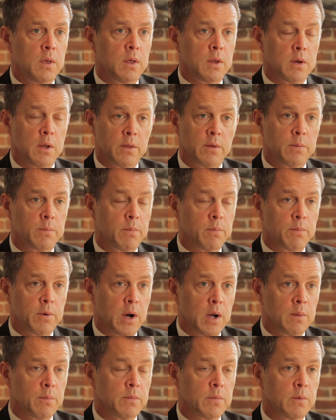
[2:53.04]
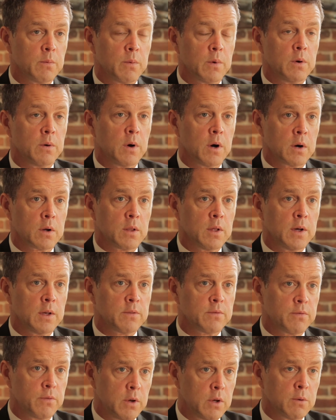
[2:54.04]
Another problem that our
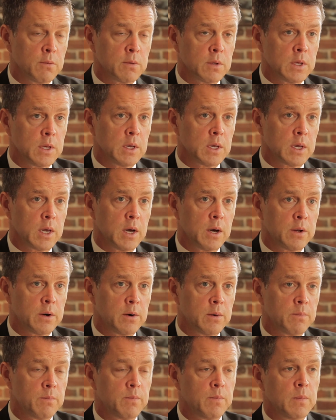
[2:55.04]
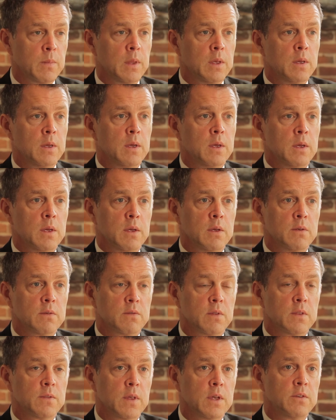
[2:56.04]
clients frequently encounter is
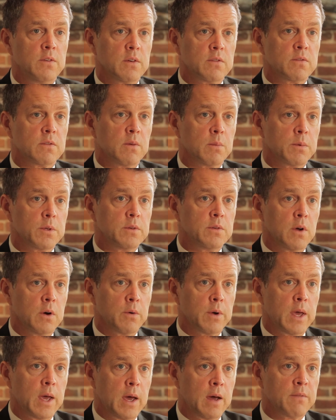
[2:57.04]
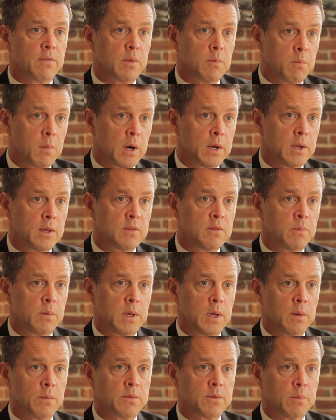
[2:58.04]
that they just simply don't have the money to
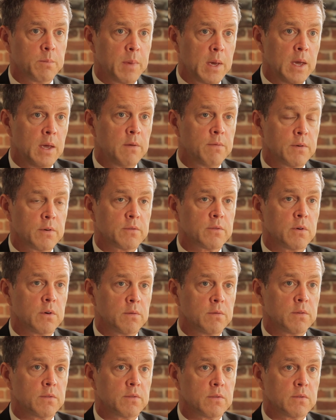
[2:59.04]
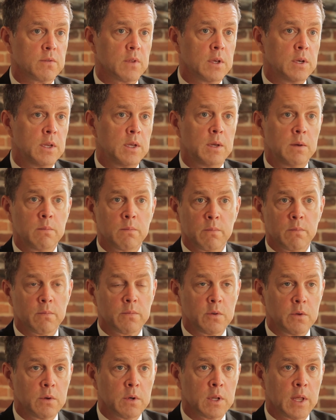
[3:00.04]
be able to pay for services they need
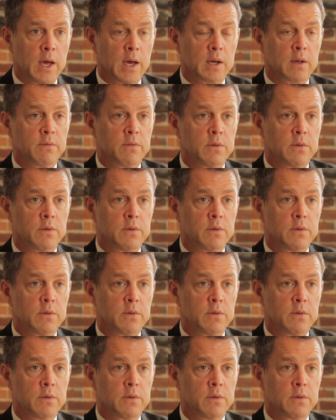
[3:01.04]
due to lack of